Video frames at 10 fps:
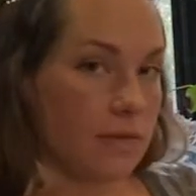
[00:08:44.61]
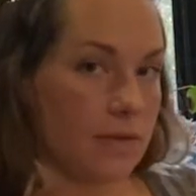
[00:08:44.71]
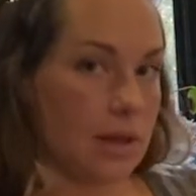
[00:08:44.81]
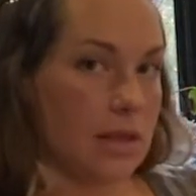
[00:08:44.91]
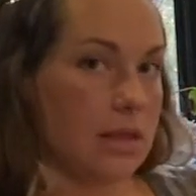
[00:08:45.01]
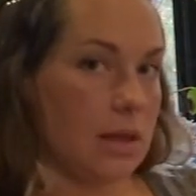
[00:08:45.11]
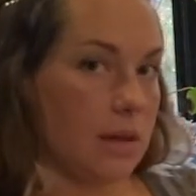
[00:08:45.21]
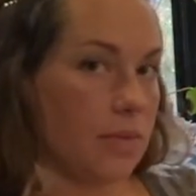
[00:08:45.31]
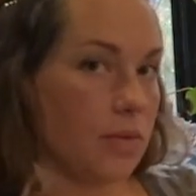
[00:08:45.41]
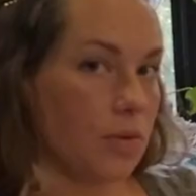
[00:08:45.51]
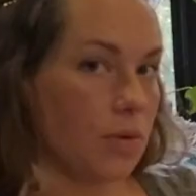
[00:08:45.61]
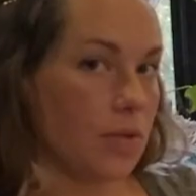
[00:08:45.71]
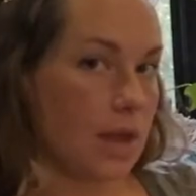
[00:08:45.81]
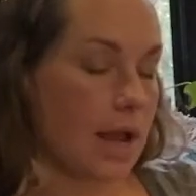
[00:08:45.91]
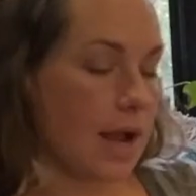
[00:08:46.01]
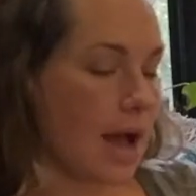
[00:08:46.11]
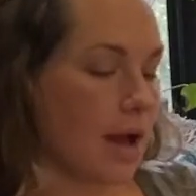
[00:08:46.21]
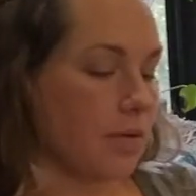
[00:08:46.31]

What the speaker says: fit the pool that I got,